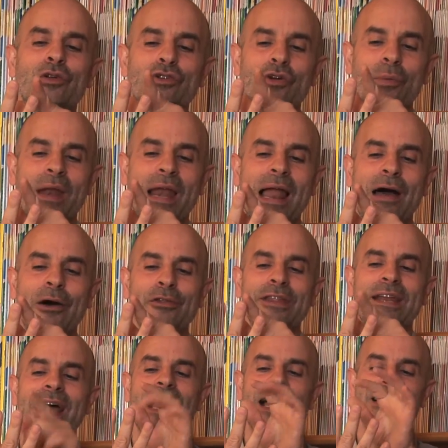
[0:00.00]
The words
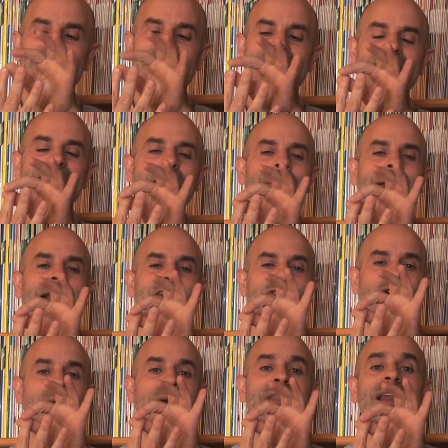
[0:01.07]
in envelope number
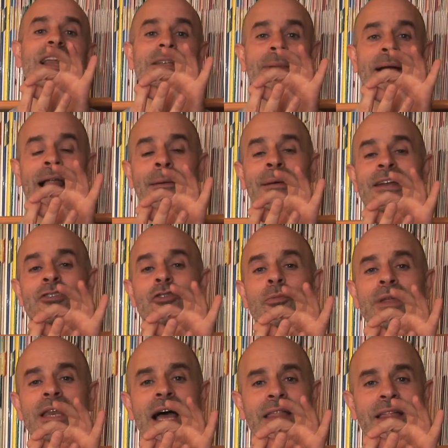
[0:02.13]
4 should
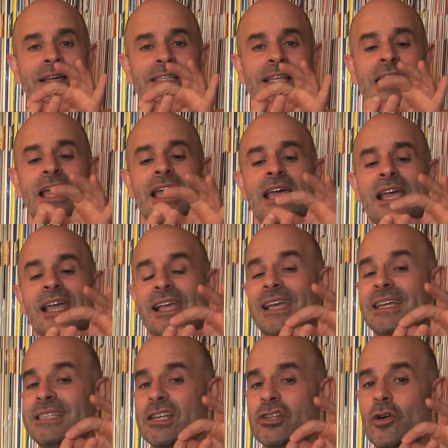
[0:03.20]
only be asked
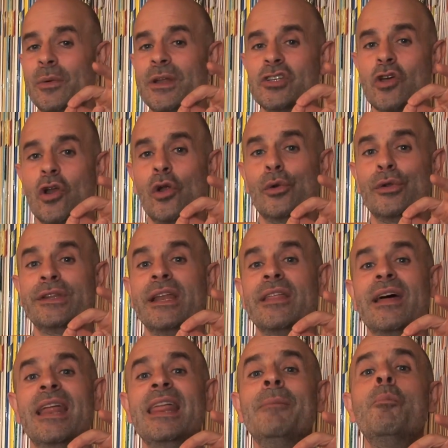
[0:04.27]
once in a while to
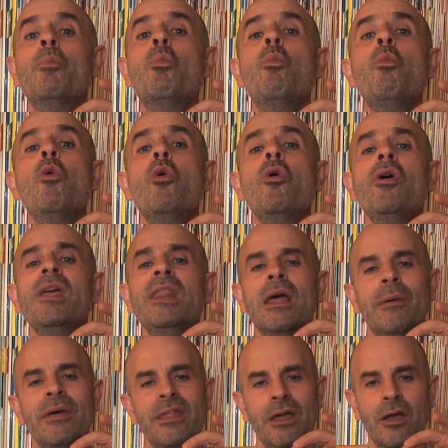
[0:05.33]
make sure that students do
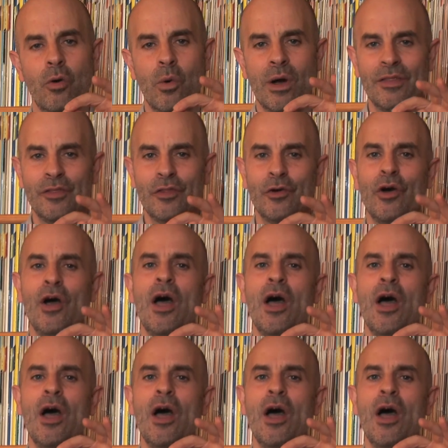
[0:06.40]
not forget them.